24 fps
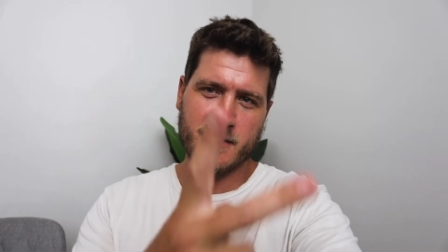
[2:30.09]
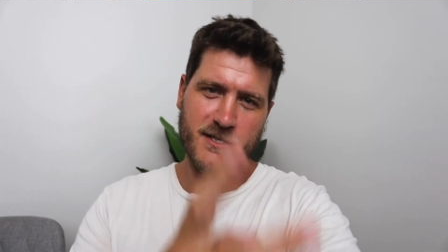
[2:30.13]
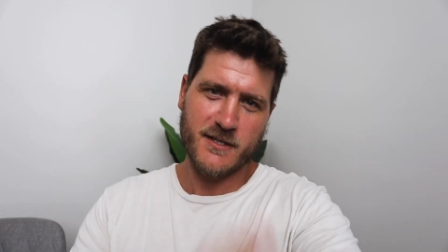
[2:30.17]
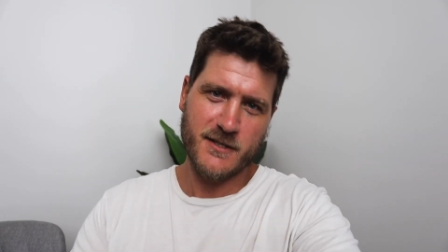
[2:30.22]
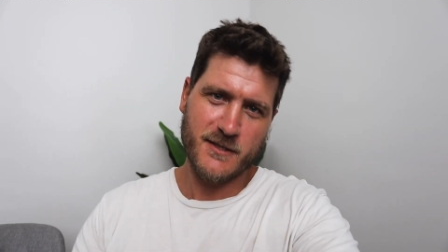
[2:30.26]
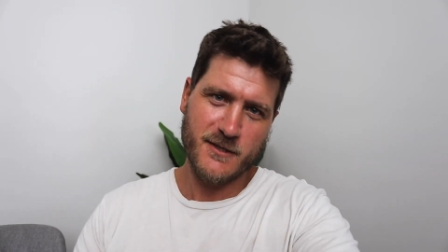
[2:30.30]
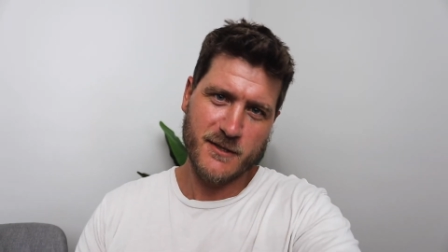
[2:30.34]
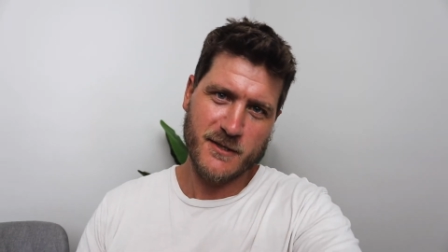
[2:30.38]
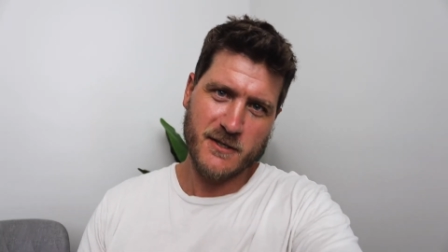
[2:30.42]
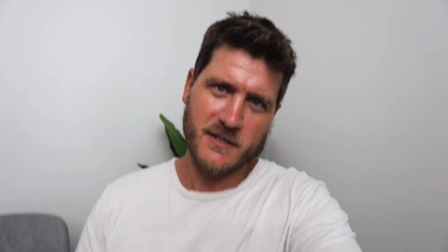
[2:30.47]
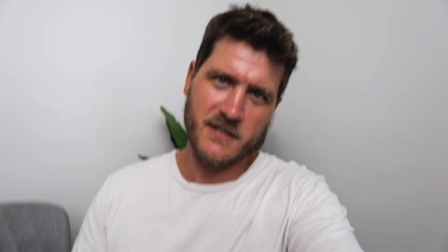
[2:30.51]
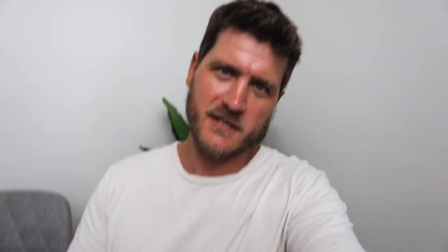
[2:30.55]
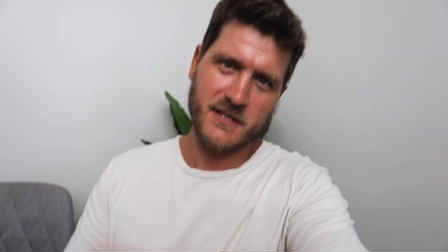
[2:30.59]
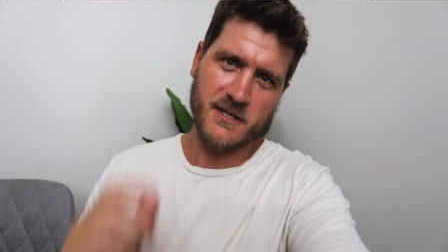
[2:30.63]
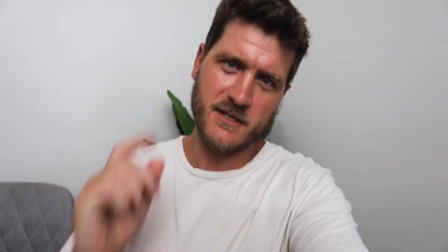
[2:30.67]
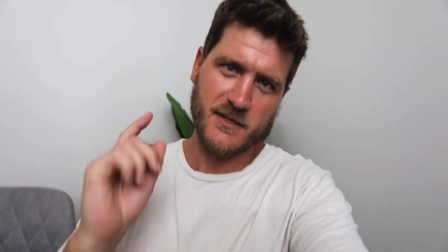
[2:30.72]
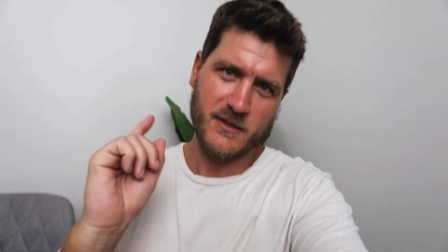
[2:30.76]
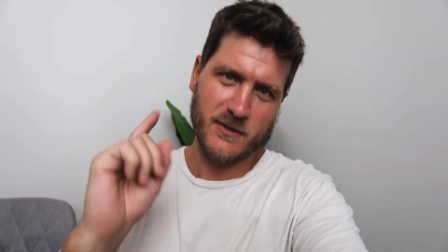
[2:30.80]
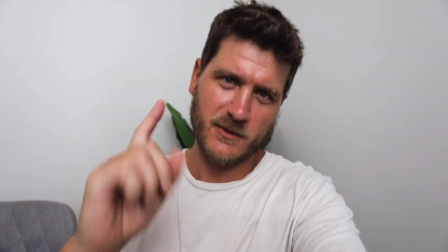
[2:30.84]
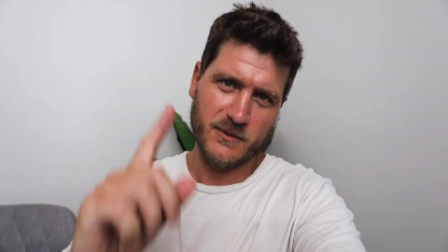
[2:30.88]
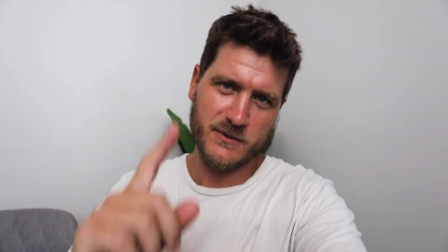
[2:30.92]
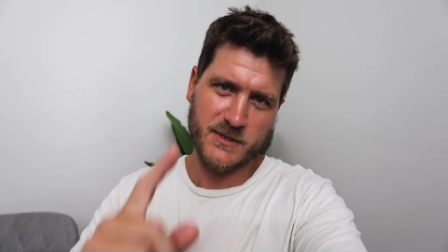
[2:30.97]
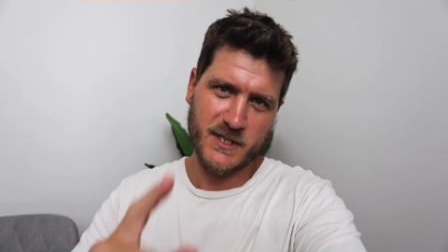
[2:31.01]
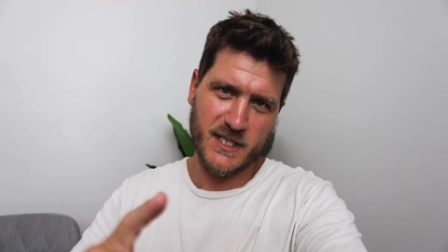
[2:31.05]
two,
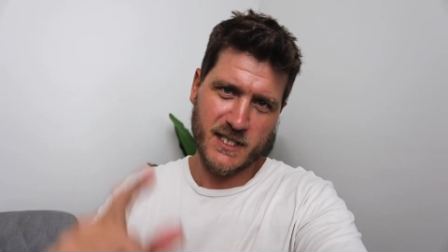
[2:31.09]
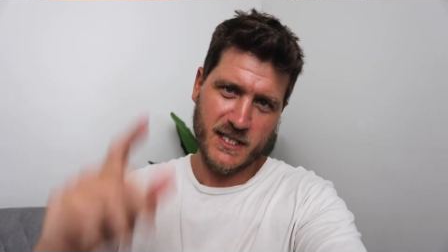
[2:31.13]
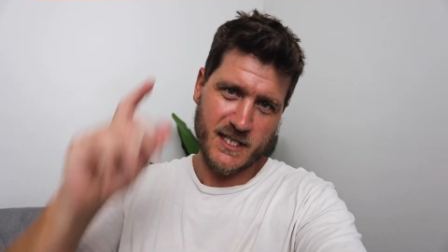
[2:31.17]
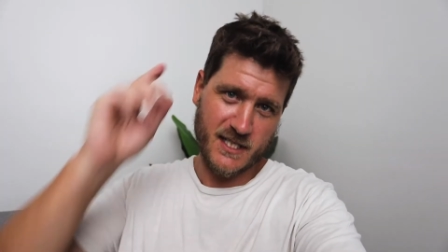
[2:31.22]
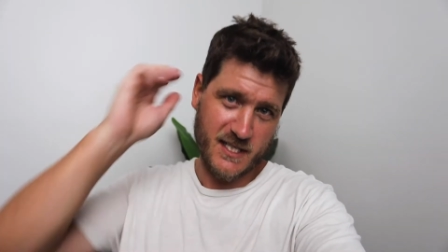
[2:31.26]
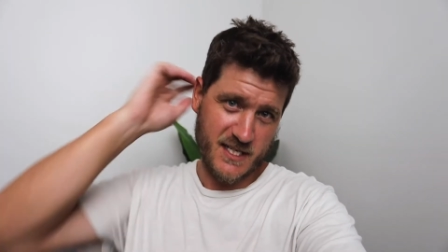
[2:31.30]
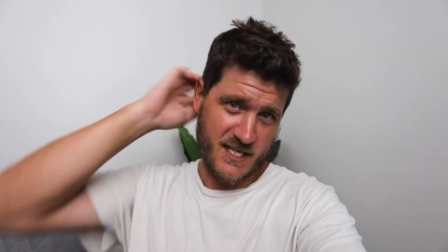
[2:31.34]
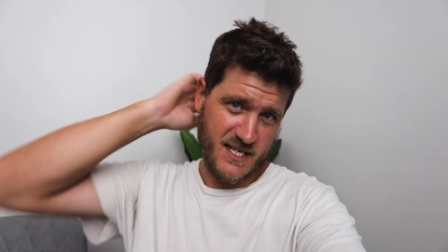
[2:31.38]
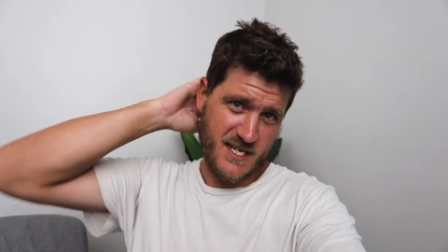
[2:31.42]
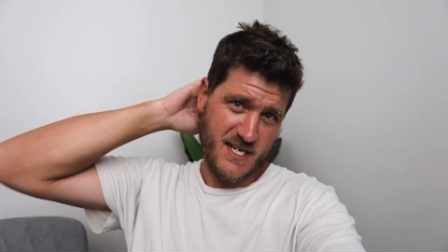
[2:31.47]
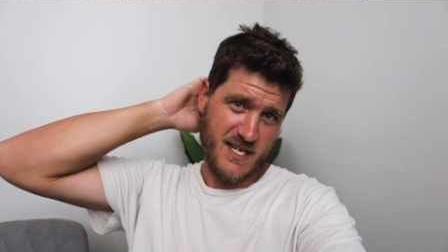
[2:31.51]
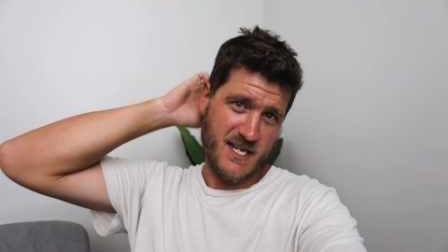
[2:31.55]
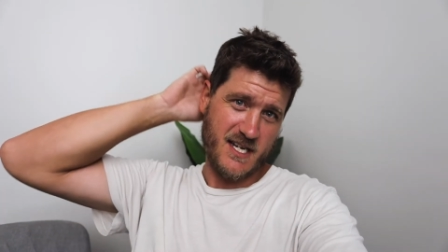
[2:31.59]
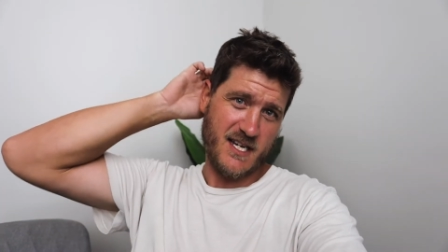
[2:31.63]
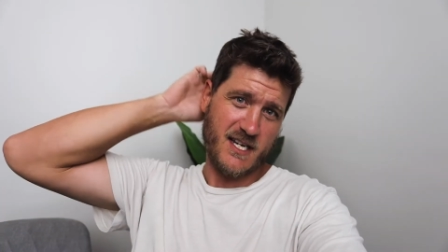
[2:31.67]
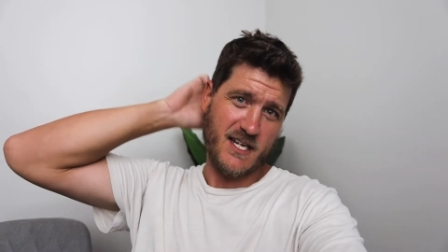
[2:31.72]
all done